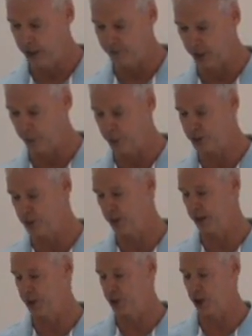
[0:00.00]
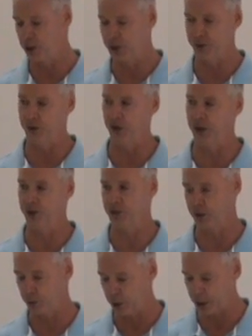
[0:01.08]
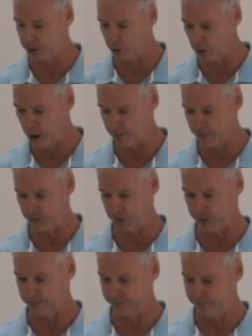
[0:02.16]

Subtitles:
if they wish to lay charges against the correctional officer.